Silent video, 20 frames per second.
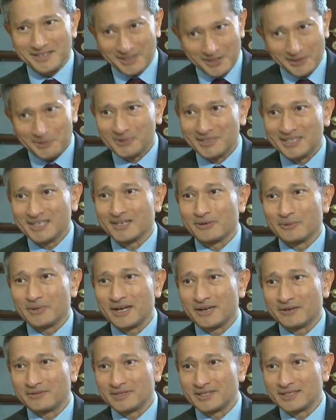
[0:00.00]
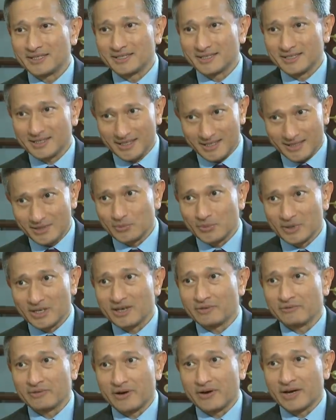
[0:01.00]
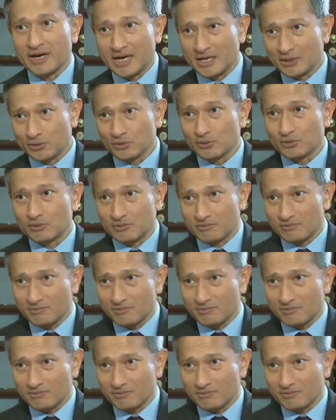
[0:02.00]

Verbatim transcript: acutely aware of this and is working very hard to